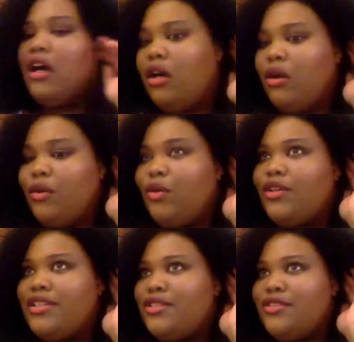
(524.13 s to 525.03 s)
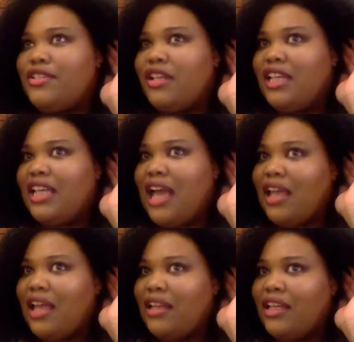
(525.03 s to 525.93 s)
"Oh, Crystal's on the
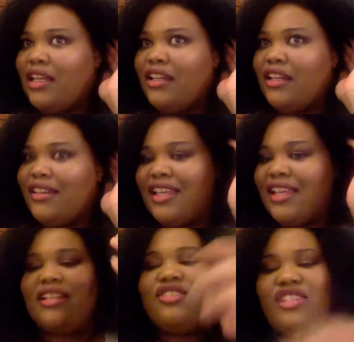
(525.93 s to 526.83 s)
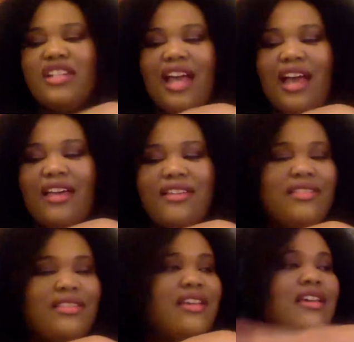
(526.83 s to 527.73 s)
island," and then she dies.